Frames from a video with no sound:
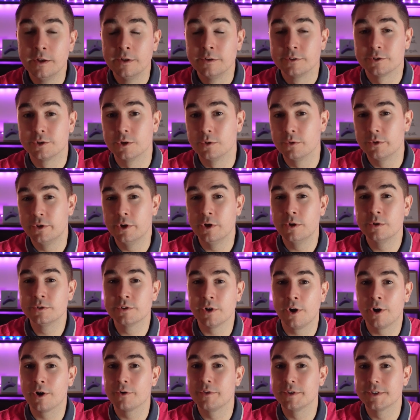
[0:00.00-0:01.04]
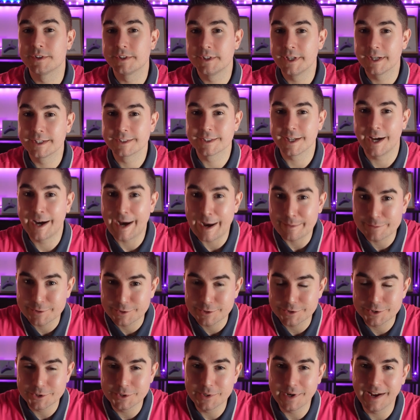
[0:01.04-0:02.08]
So those are the six
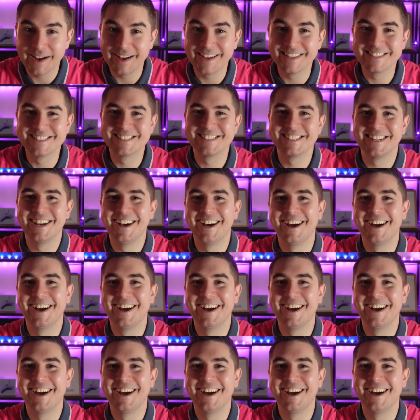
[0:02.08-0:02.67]
options, you guys.